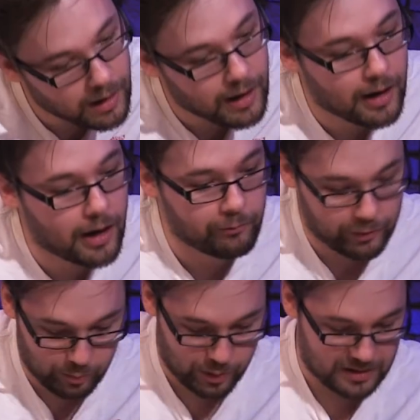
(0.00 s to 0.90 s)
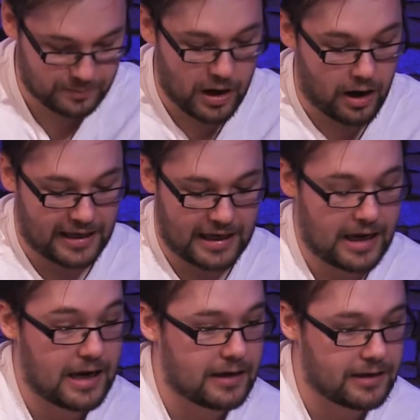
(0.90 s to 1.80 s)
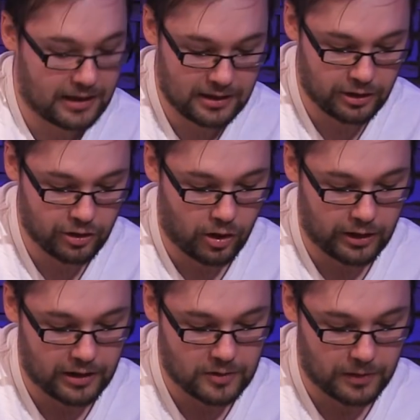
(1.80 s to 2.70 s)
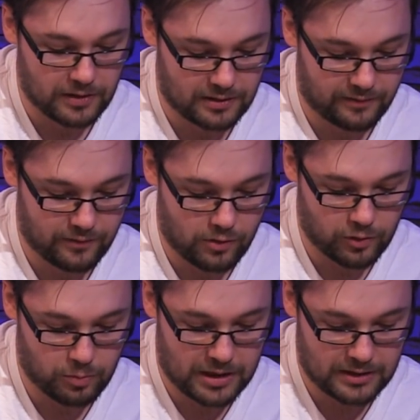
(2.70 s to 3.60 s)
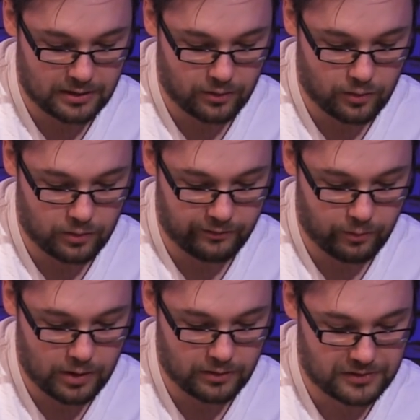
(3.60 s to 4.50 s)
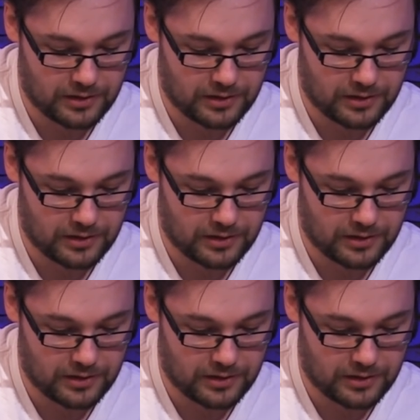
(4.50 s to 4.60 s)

Uh, I'm running past, but I can gain a knowledge because I've not been to the Hall of Worlds